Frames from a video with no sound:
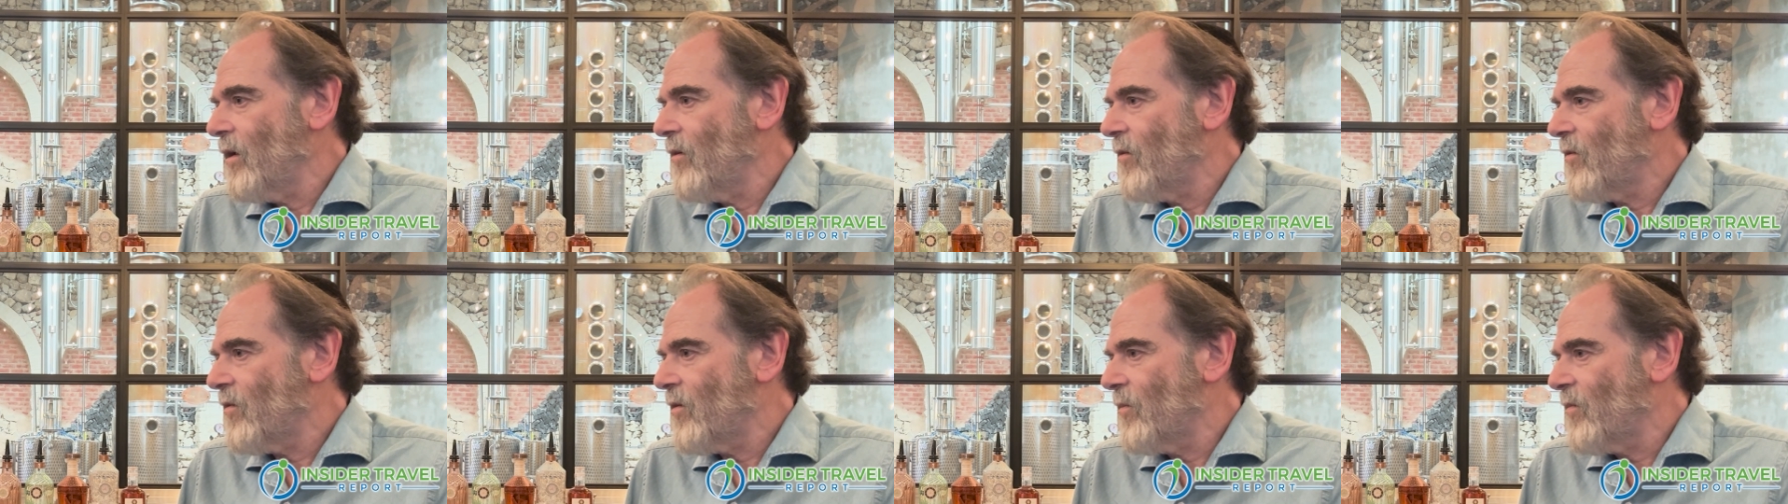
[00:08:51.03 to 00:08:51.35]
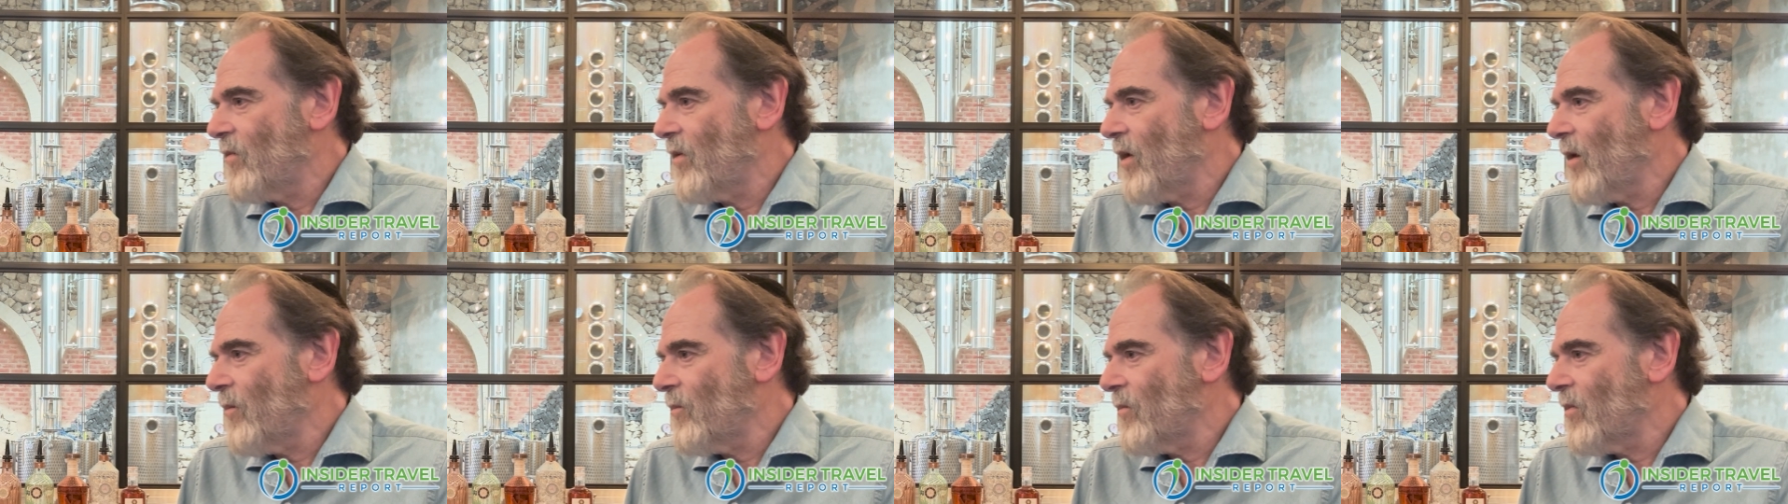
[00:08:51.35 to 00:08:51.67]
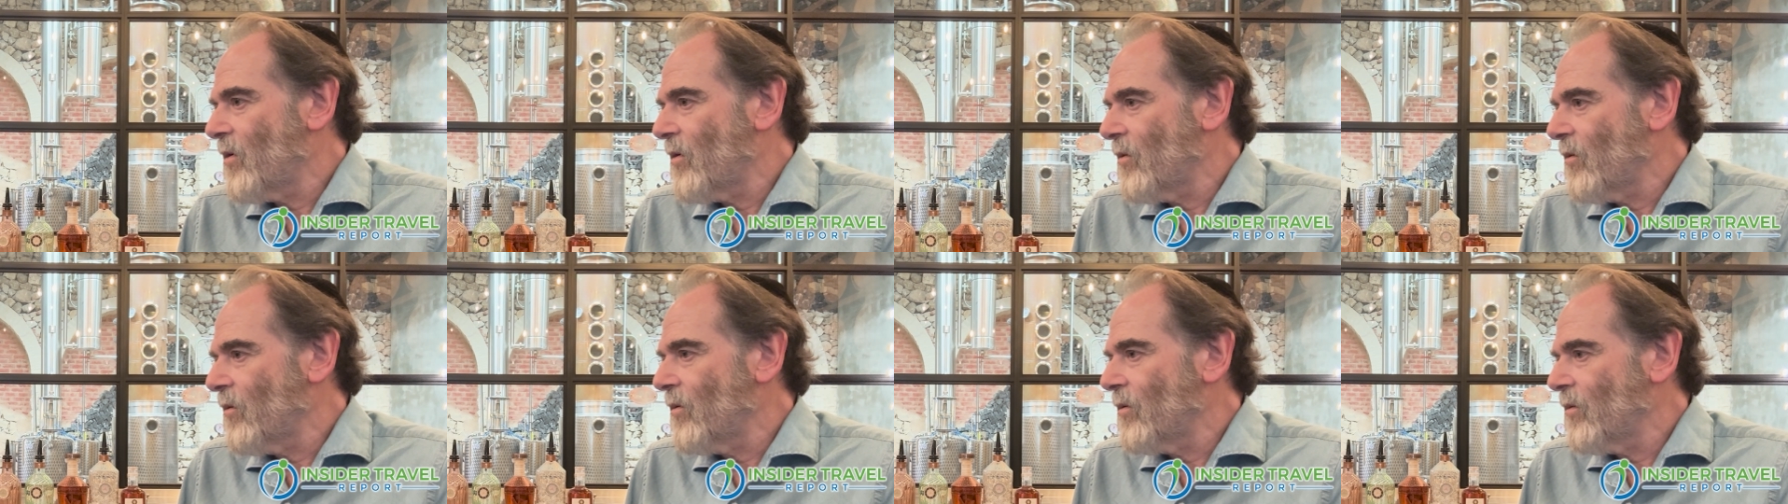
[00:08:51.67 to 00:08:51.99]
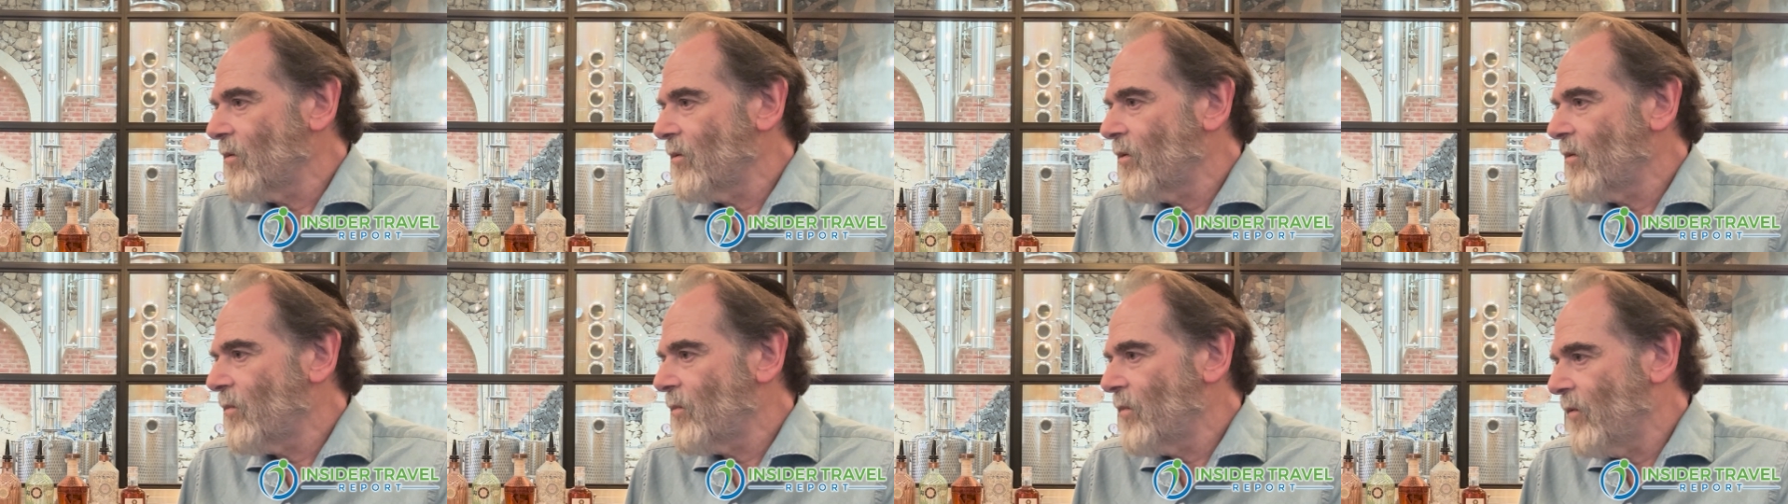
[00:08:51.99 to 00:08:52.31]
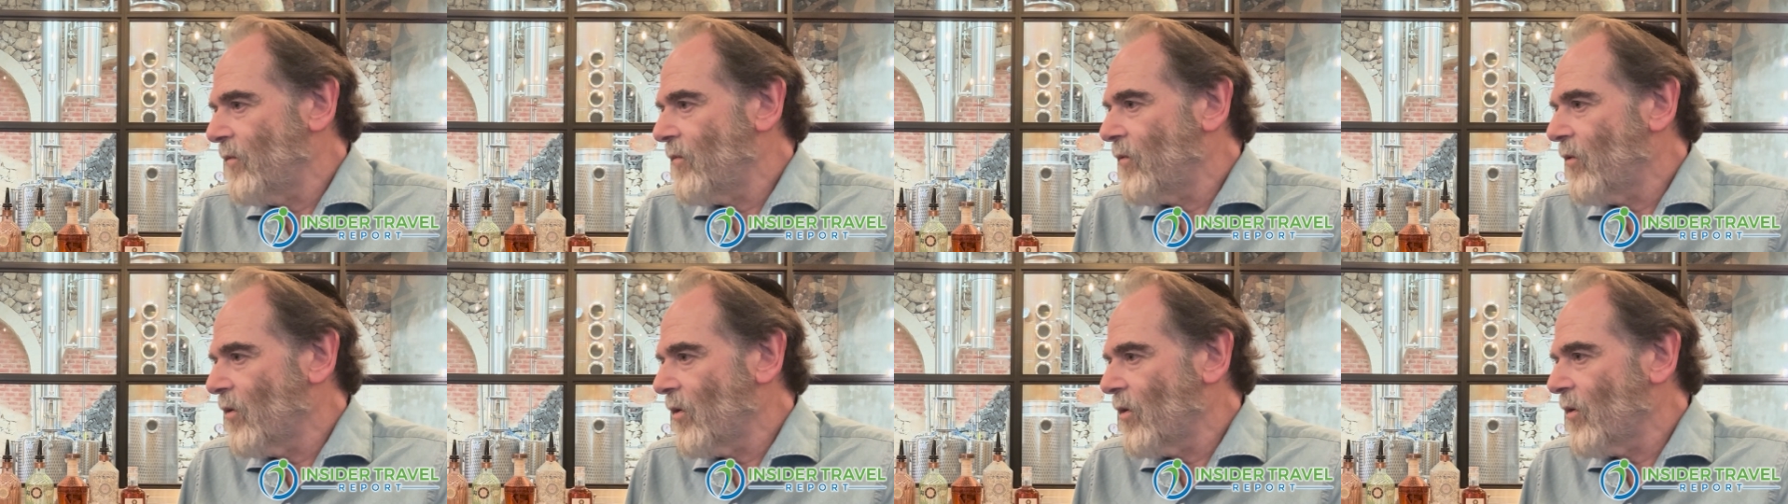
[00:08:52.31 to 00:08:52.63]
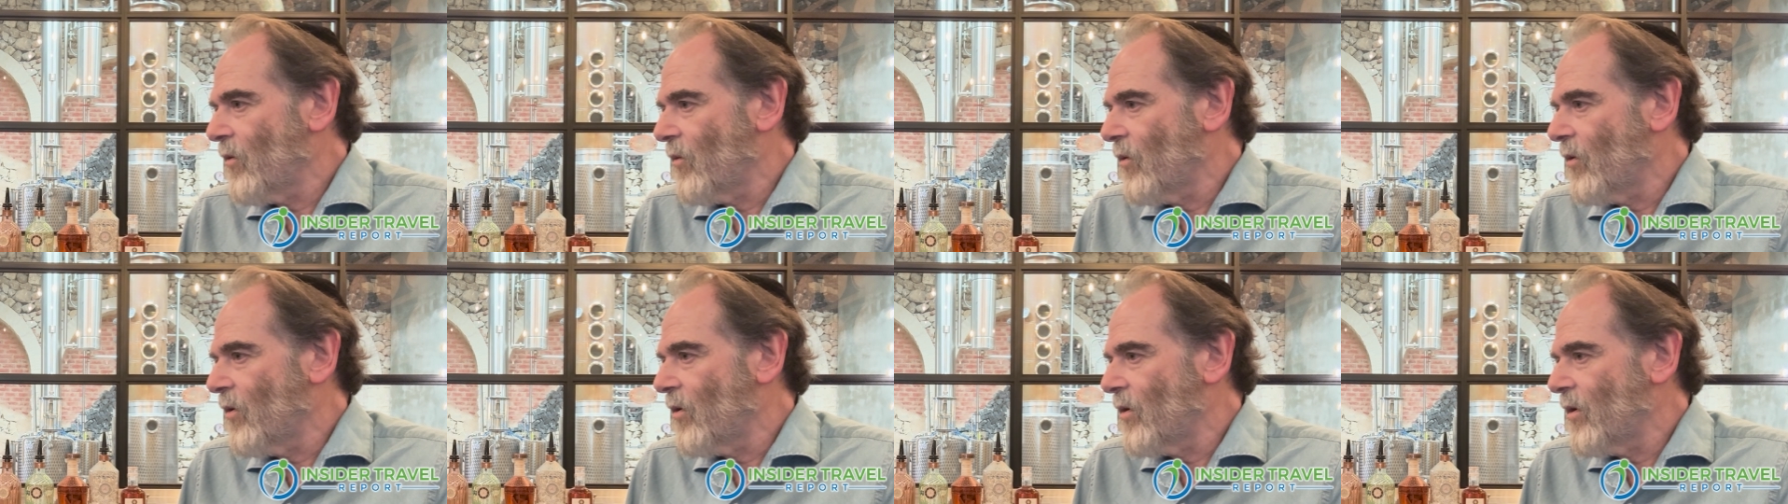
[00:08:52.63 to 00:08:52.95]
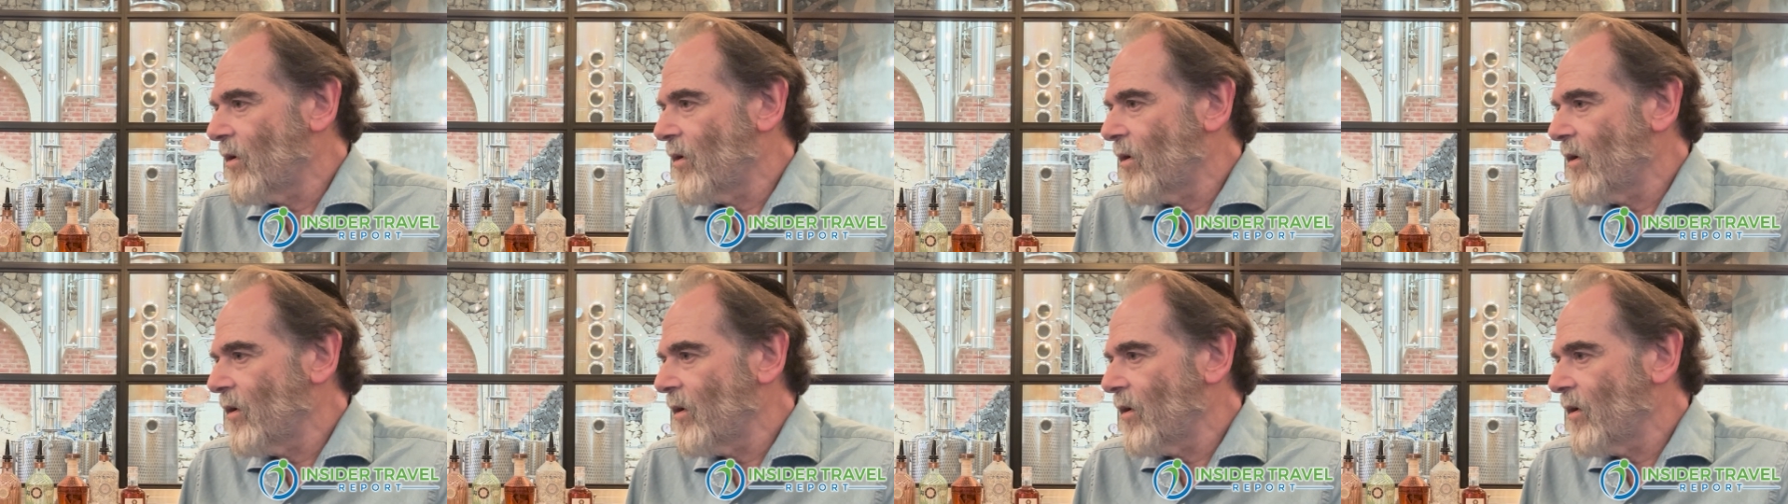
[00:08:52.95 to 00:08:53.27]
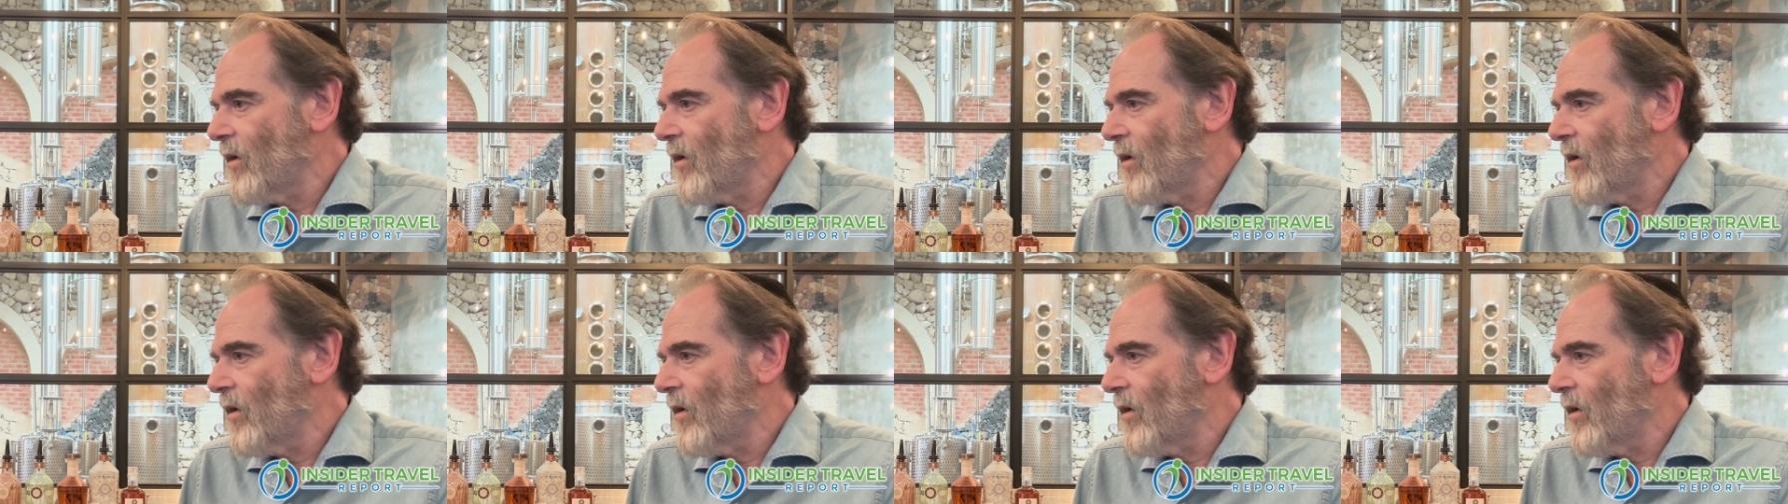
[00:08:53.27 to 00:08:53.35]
in September before the war,